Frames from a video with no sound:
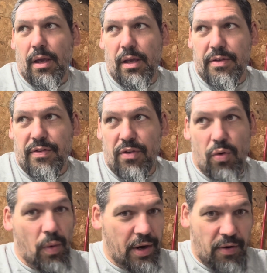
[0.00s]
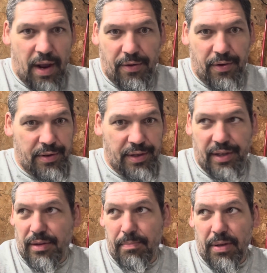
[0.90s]
It's no wonder I couldn't
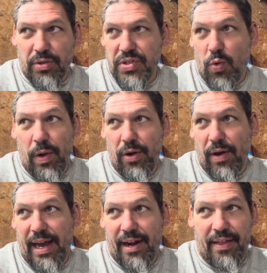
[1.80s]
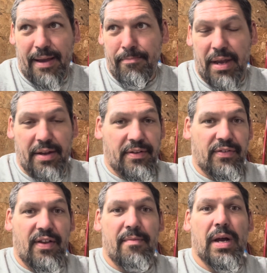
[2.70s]
get the belt squeal out of that bike to
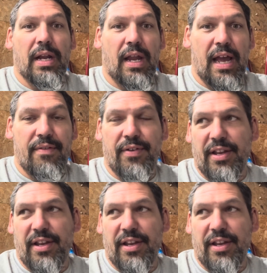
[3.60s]
save my life.